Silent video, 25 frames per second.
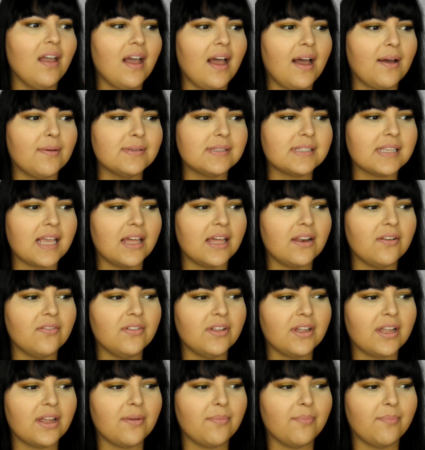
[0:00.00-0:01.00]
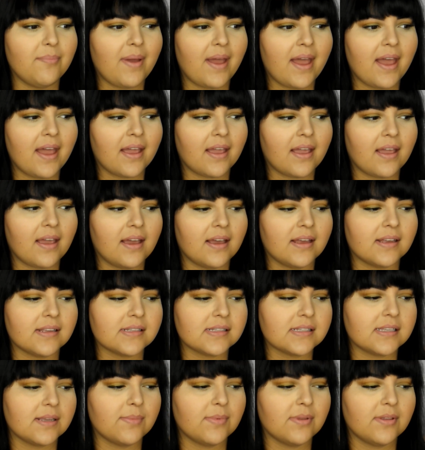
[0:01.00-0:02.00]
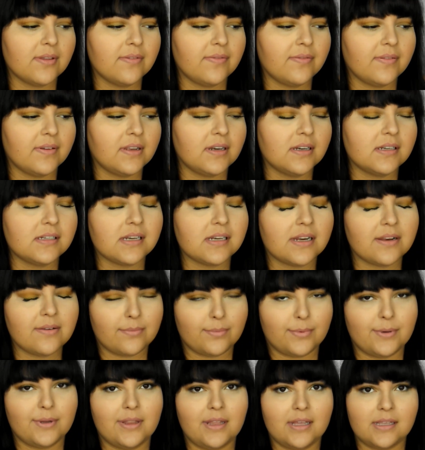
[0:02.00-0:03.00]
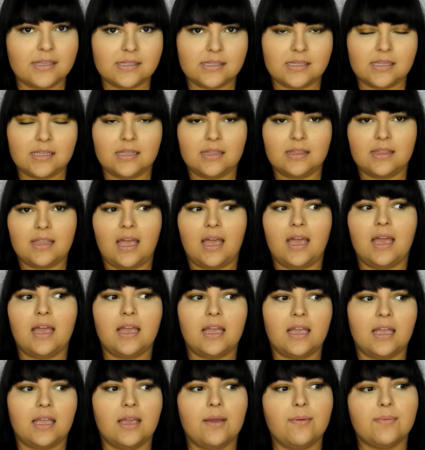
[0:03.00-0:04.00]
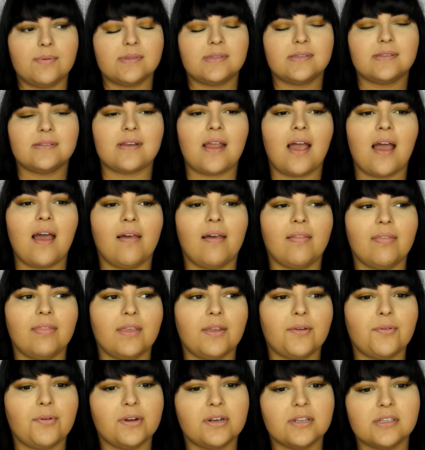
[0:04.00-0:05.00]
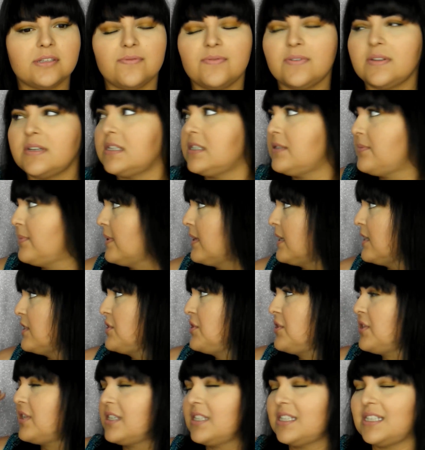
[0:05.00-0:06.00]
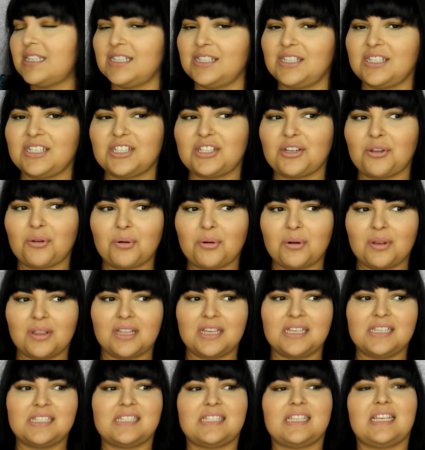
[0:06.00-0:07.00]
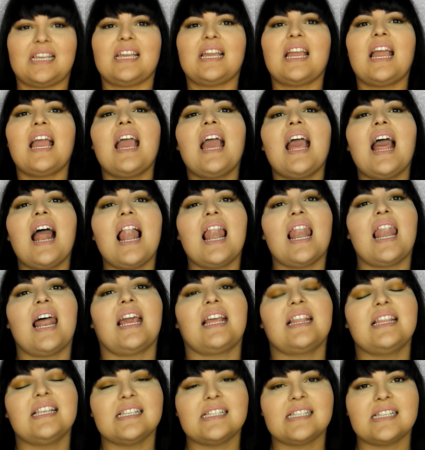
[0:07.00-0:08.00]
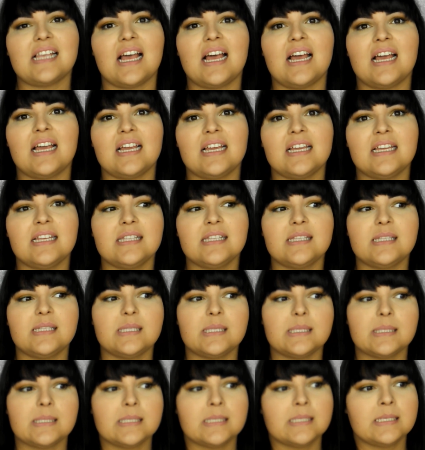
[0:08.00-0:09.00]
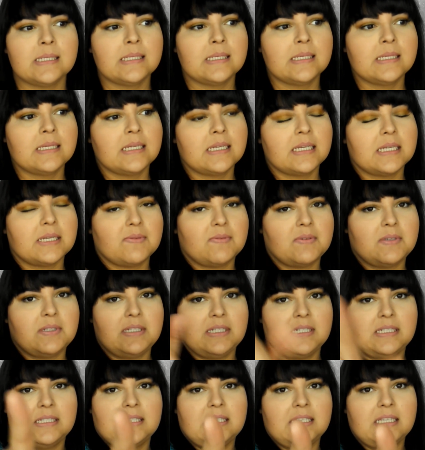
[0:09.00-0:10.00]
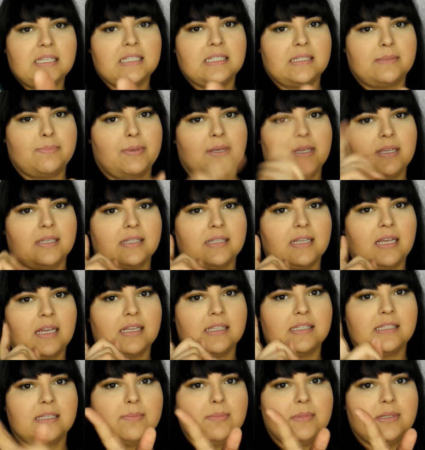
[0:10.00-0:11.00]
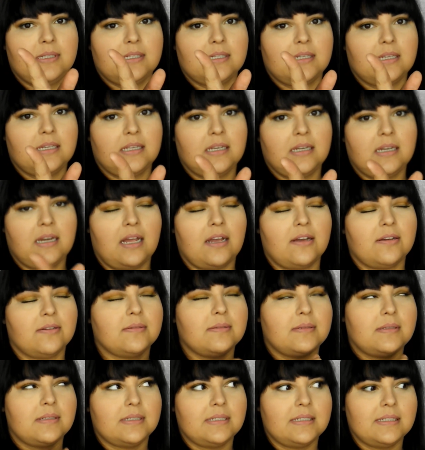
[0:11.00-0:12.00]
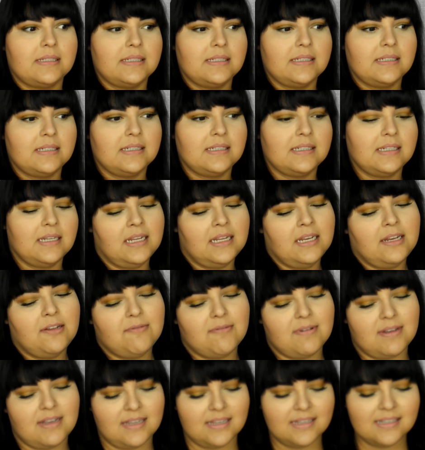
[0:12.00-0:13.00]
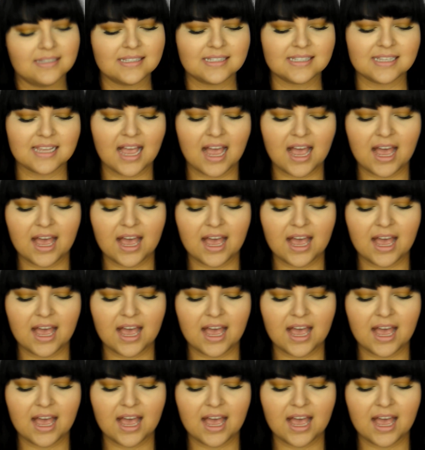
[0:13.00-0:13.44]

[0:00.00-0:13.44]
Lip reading: I was kind of looking back at some of the footage and I realized that it was not the greatest footage because you could totally see like the sides. If you didn't see it, it's because I attempted to cut it out. Anyways,